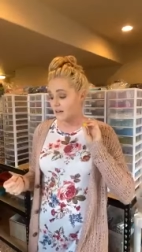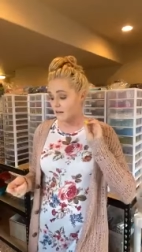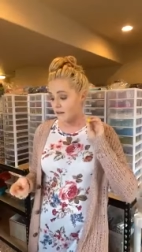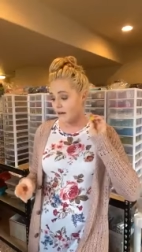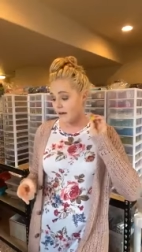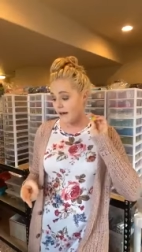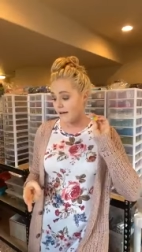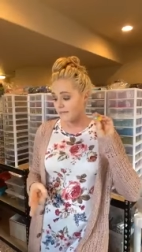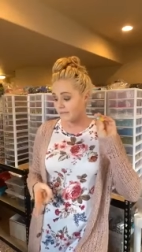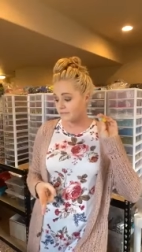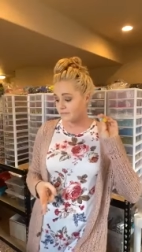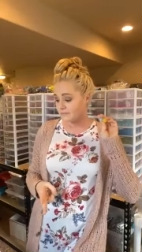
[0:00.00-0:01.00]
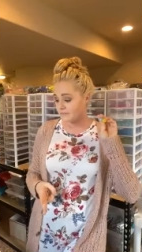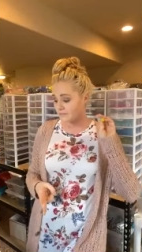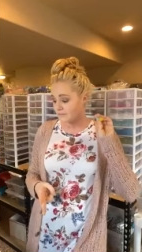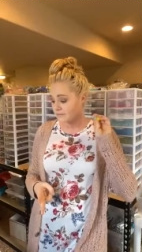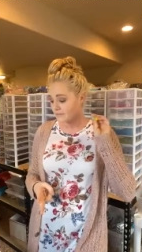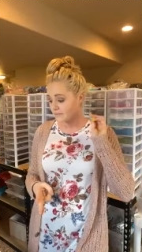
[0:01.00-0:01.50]
Um,
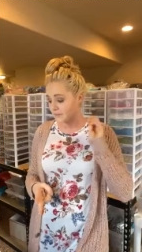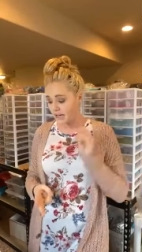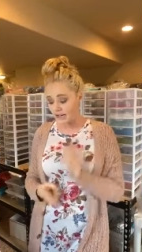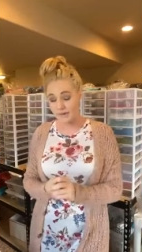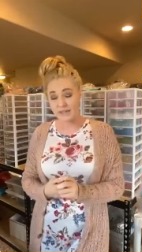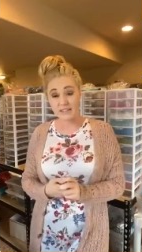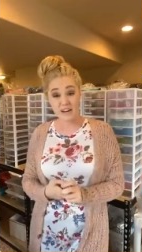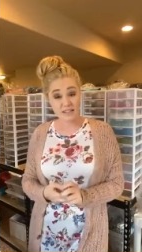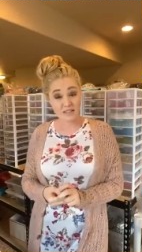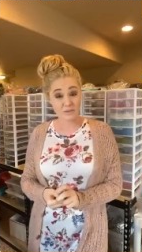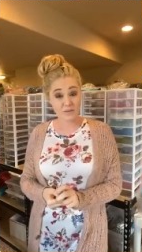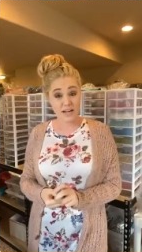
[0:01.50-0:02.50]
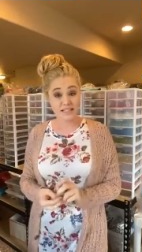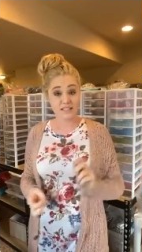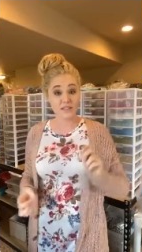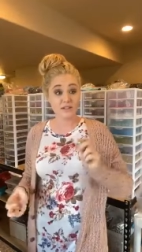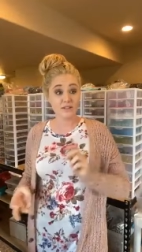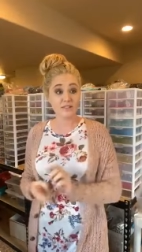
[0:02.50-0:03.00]
I restocked some
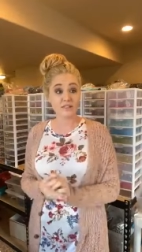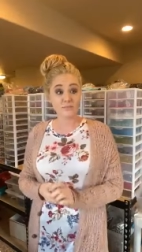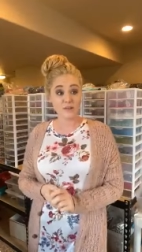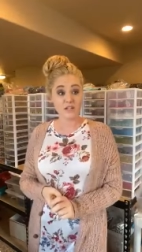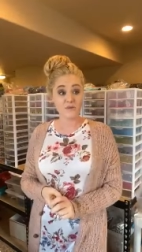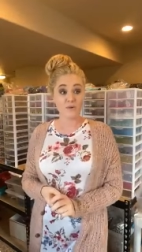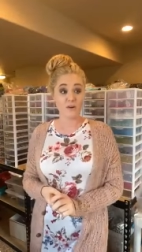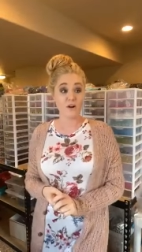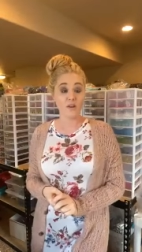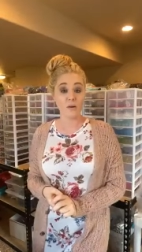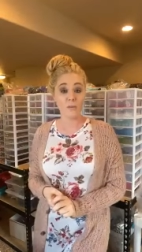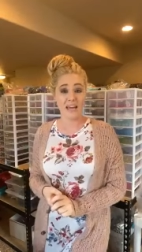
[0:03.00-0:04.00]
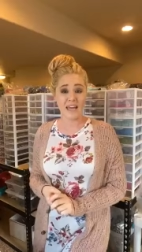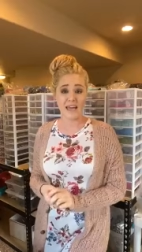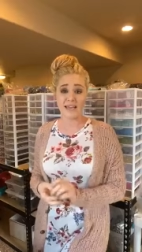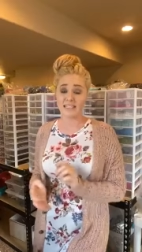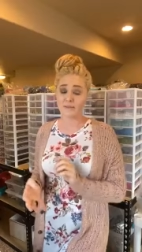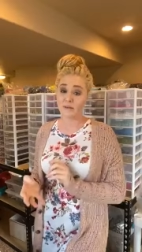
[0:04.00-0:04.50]
rhinestones. There's a bunch more on the way.
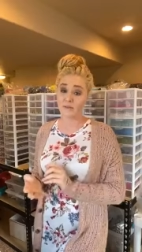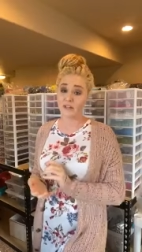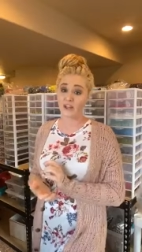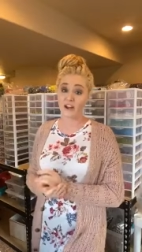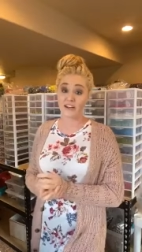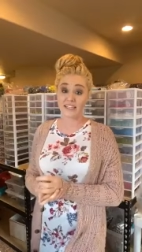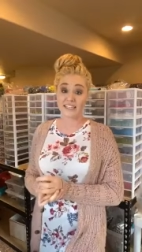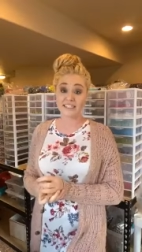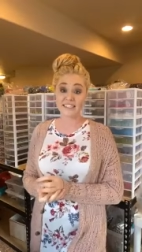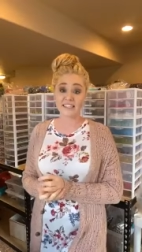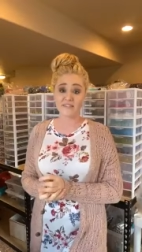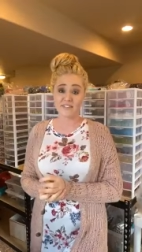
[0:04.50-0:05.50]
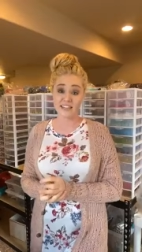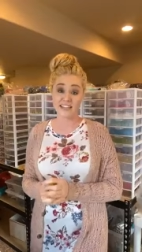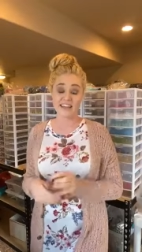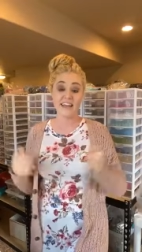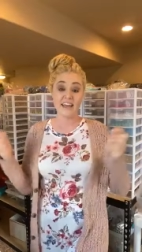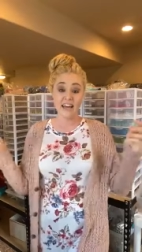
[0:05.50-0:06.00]
It's been really hard to get stuff in.